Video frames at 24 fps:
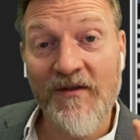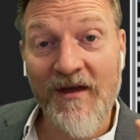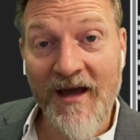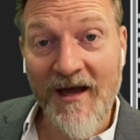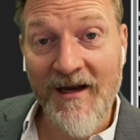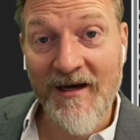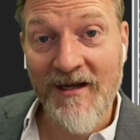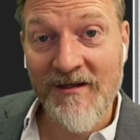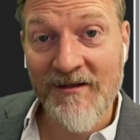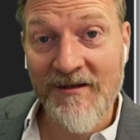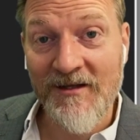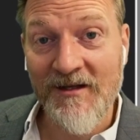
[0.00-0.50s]

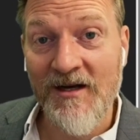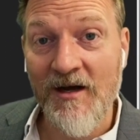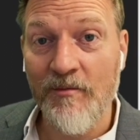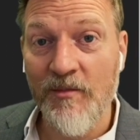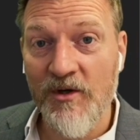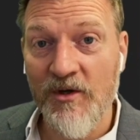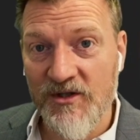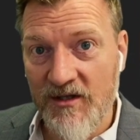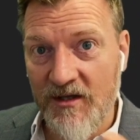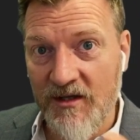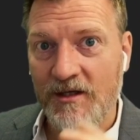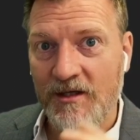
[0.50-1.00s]
into
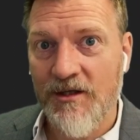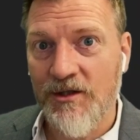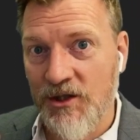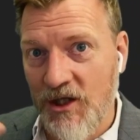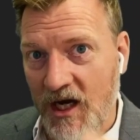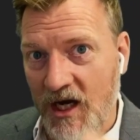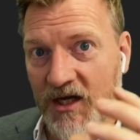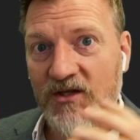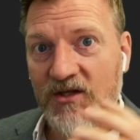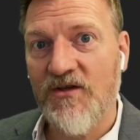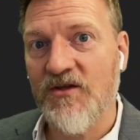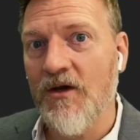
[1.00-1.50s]
numbers and then
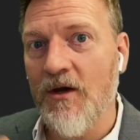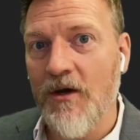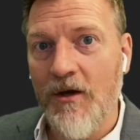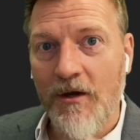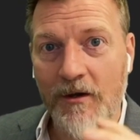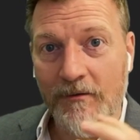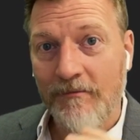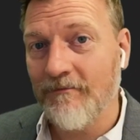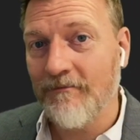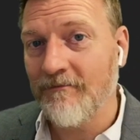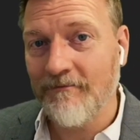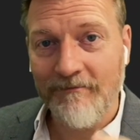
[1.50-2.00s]
checks
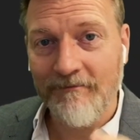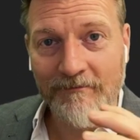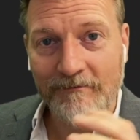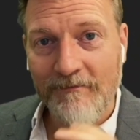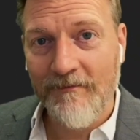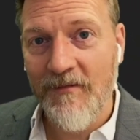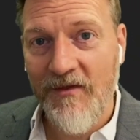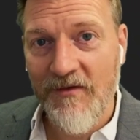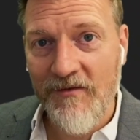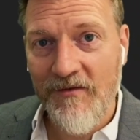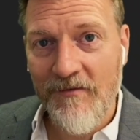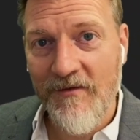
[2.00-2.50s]

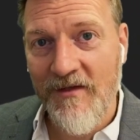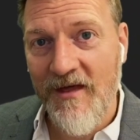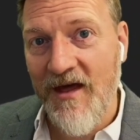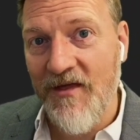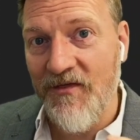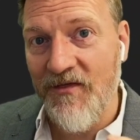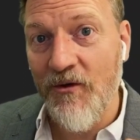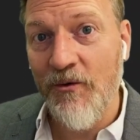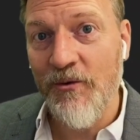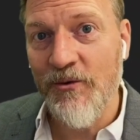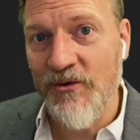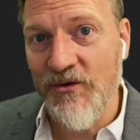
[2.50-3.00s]

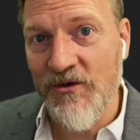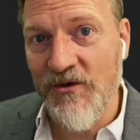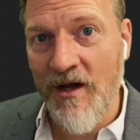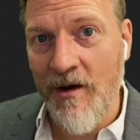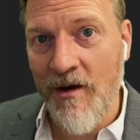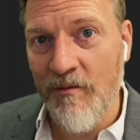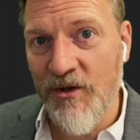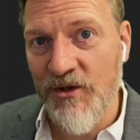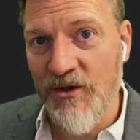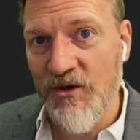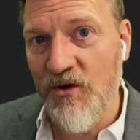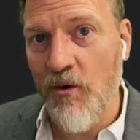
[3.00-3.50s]
that those
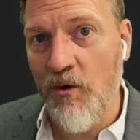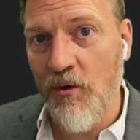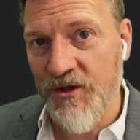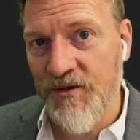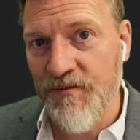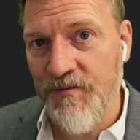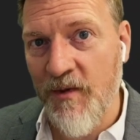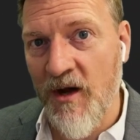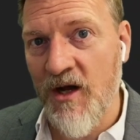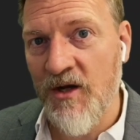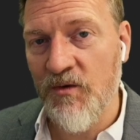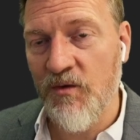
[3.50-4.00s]
numbers
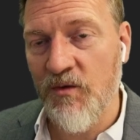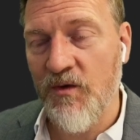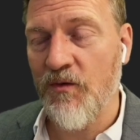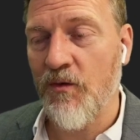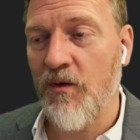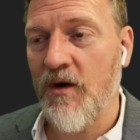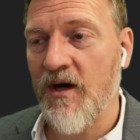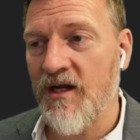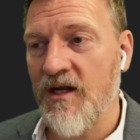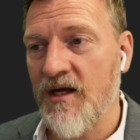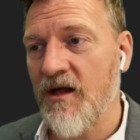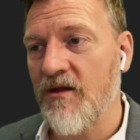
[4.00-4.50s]
correspond with
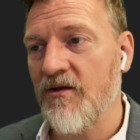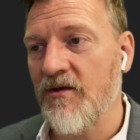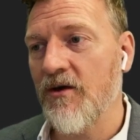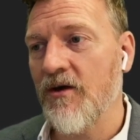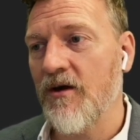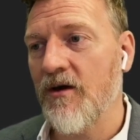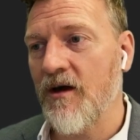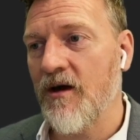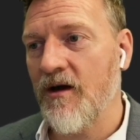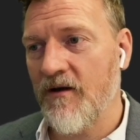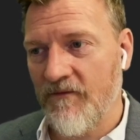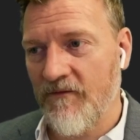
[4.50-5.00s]
one
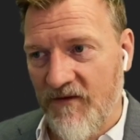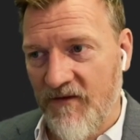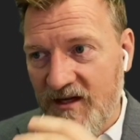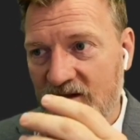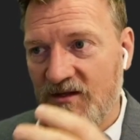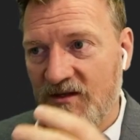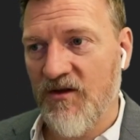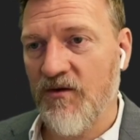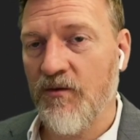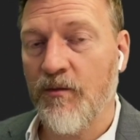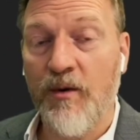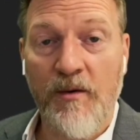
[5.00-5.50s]
another, finds
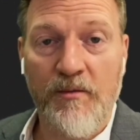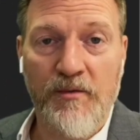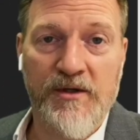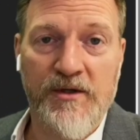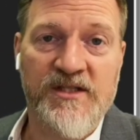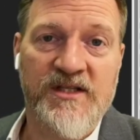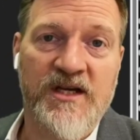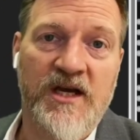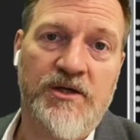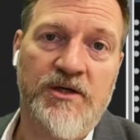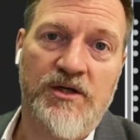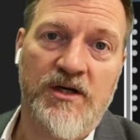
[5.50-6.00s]
the appropriate
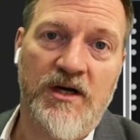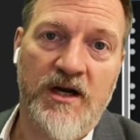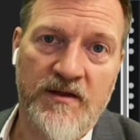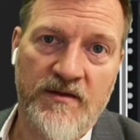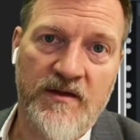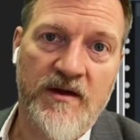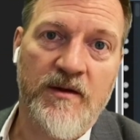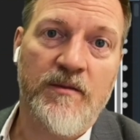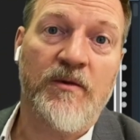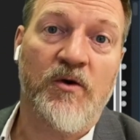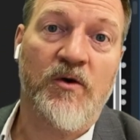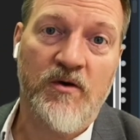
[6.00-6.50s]
section, and
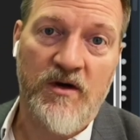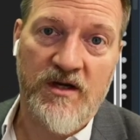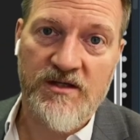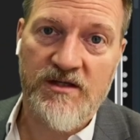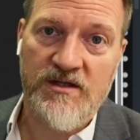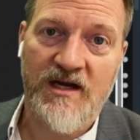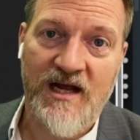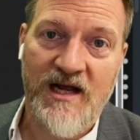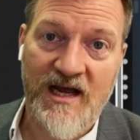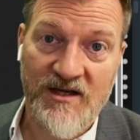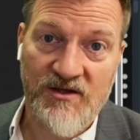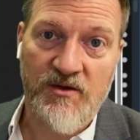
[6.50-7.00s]
then creates
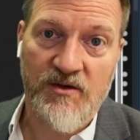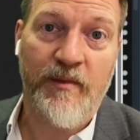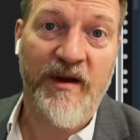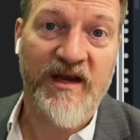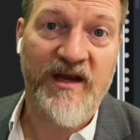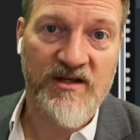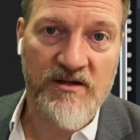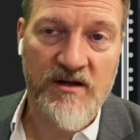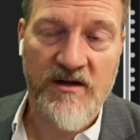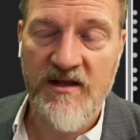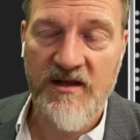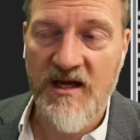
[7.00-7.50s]
an answer
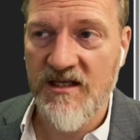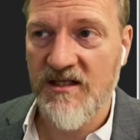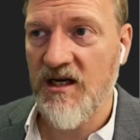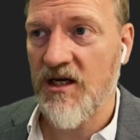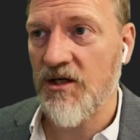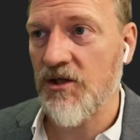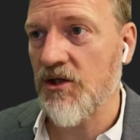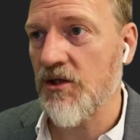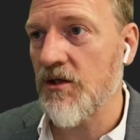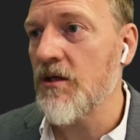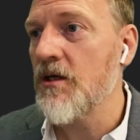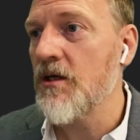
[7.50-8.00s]
based on that section.